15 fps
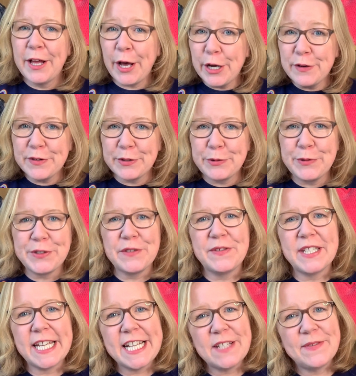Over the course of
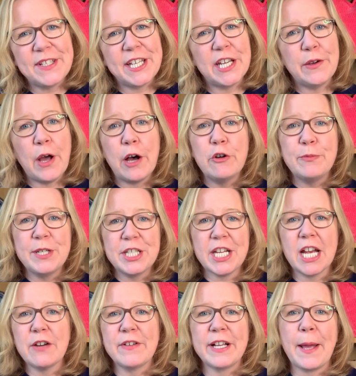today's video, I will be
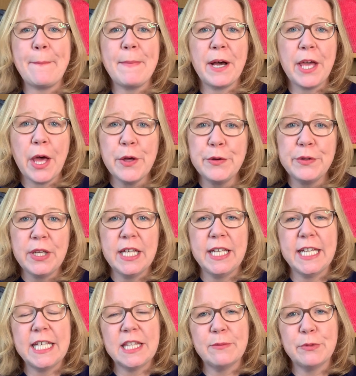sharing my own
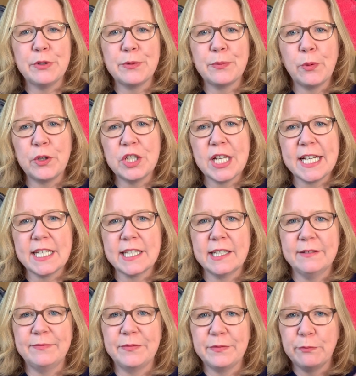In the Mood project,
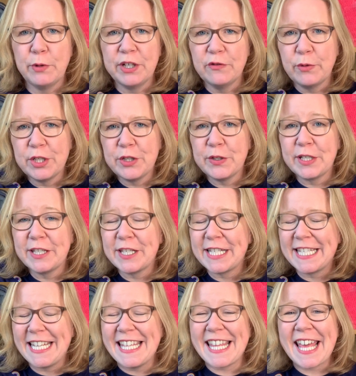one of which you can just
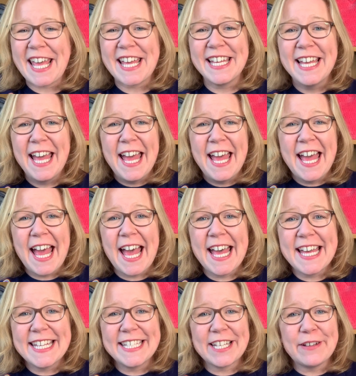see there,
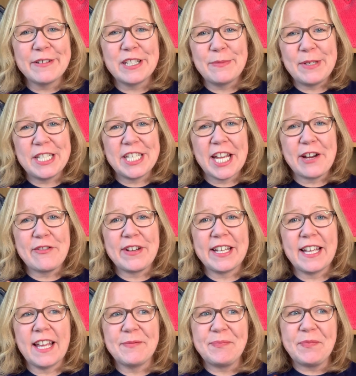and I'm going to be
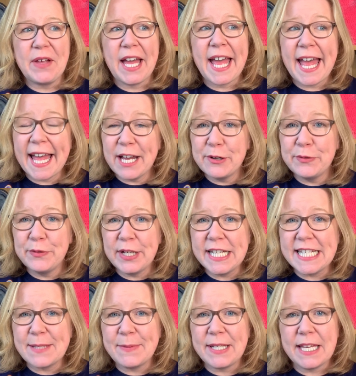sharing how
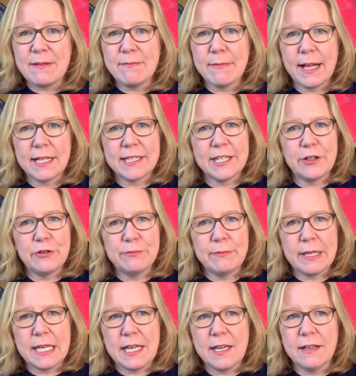it's been impacting on
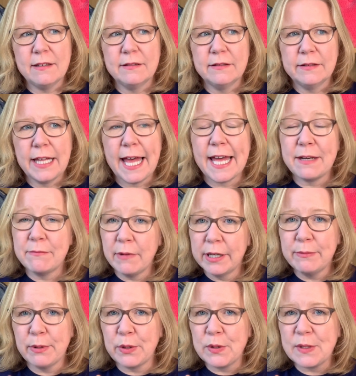me and my
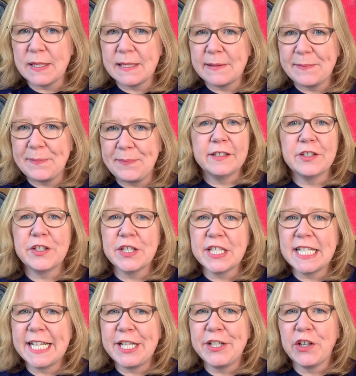moods. Just to
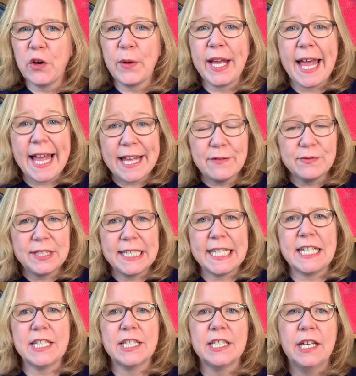let you know, I have
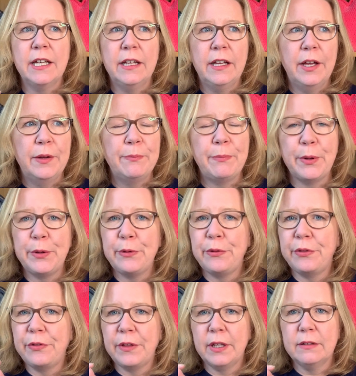linked
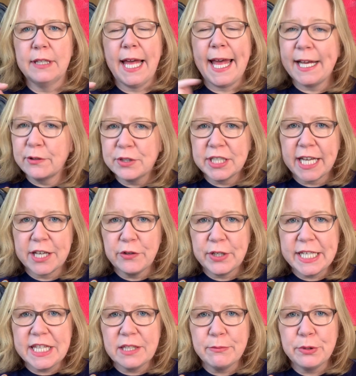both how to get your
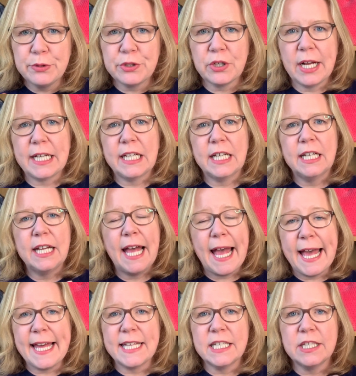In the Mood tracker
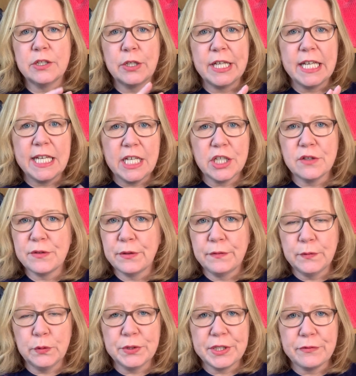and each of the
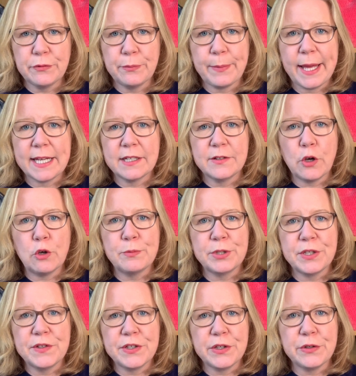4 different pattern
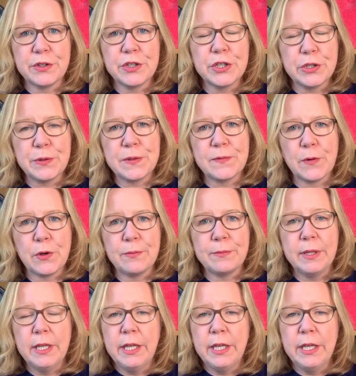options you can choose from.